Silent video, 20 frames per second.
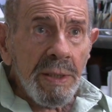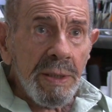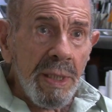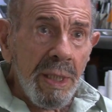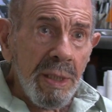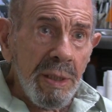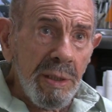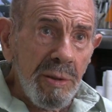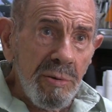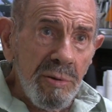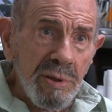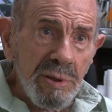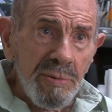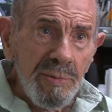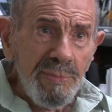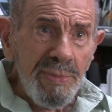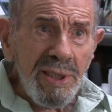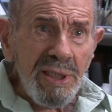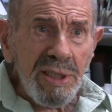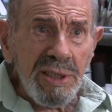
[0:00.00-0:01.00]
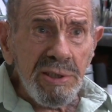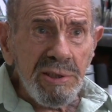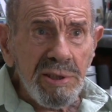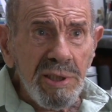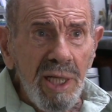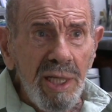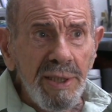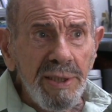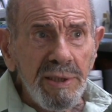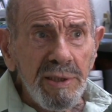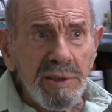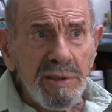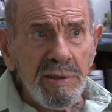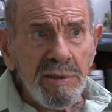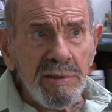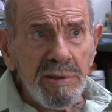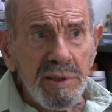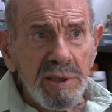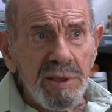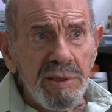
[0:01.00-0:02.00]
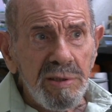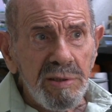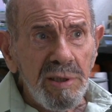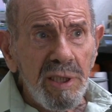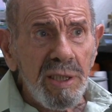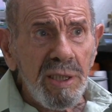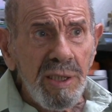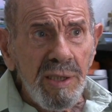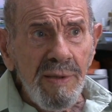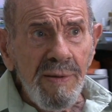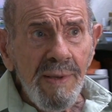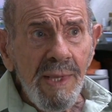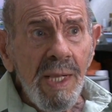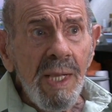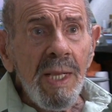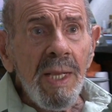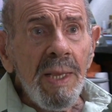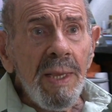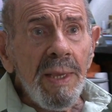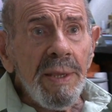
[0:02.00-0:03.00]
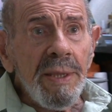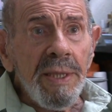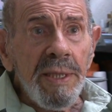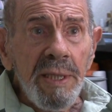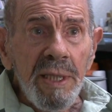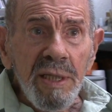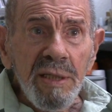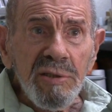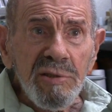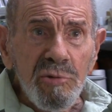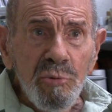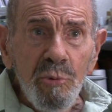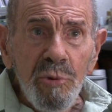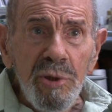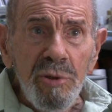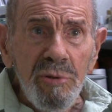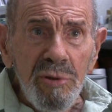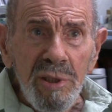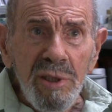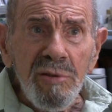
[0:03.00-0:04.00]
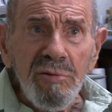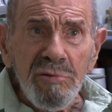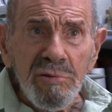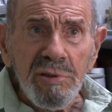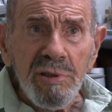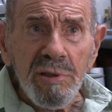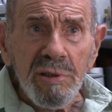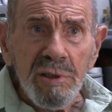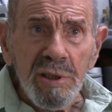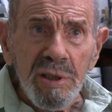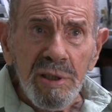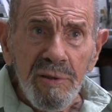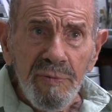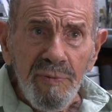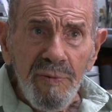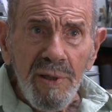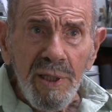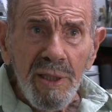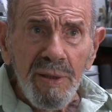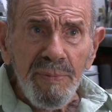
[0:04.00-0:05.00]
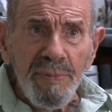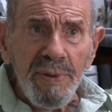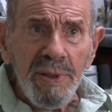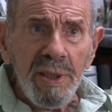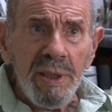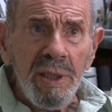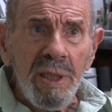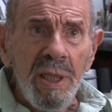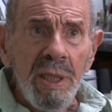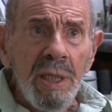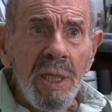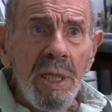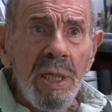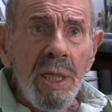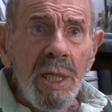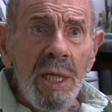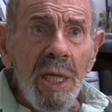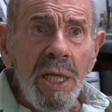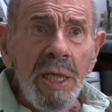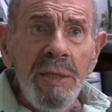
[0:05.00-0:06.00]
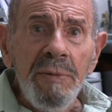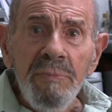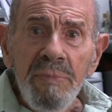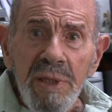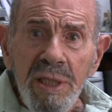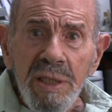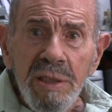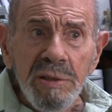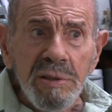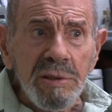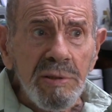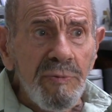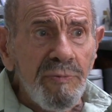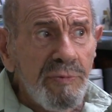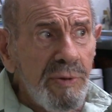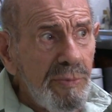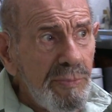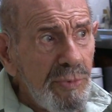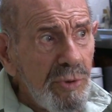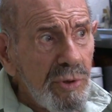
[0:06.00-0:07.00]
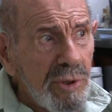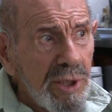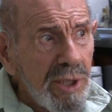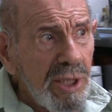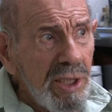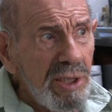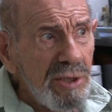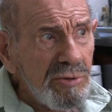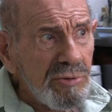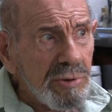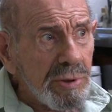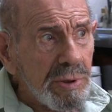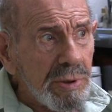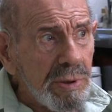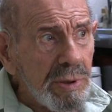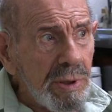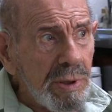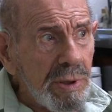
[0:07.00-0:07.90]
Now there are many scientists that say, yes, we're interested in developing a means of communication,